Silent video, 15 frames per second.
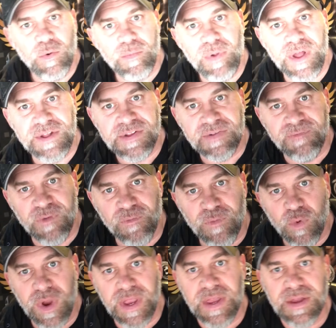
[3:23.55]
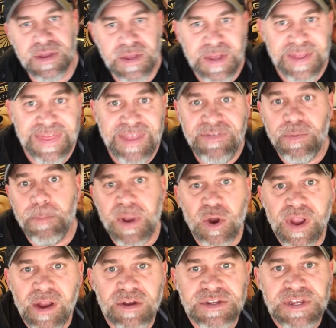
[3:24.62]
They'll replace them for free. They have the beer
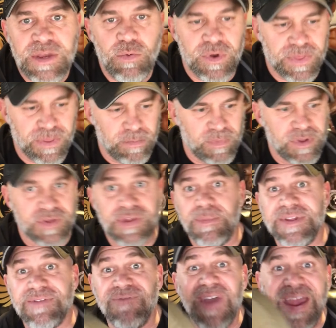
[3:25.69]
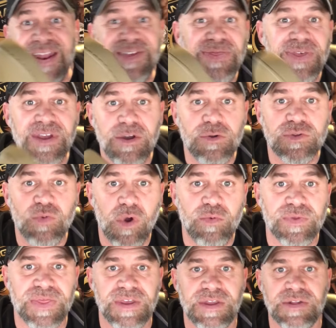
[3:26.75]
guarantee with them. So that means if anything goes wrong
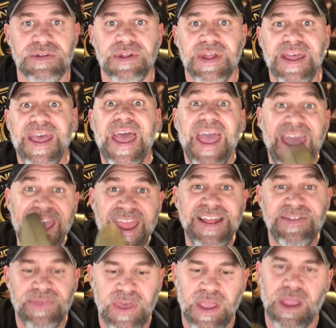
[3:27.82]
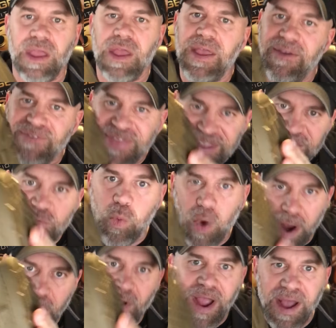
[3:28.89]
with these, anything, if these
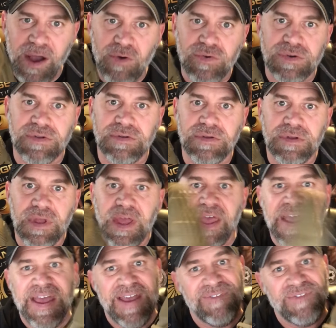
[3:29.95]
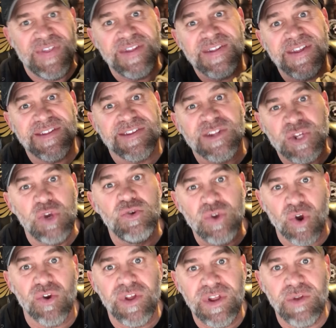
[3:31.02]
wear out, if this gets too
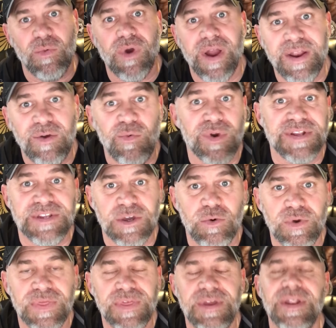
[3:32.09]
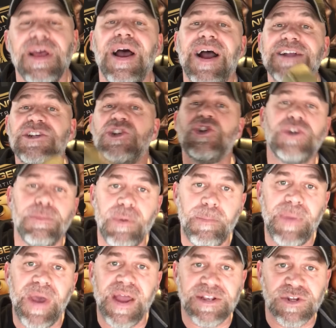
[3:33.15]
dirty to where I don't want to deal with it, I just ship it
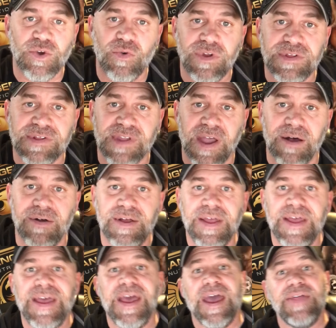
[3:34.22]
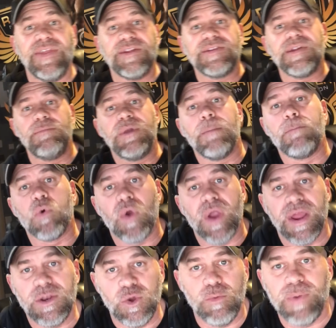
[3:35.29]
back to Grunt Style and they send me a
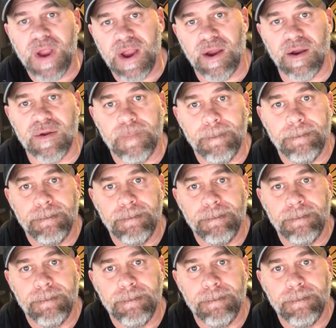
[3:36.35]
brand new pair.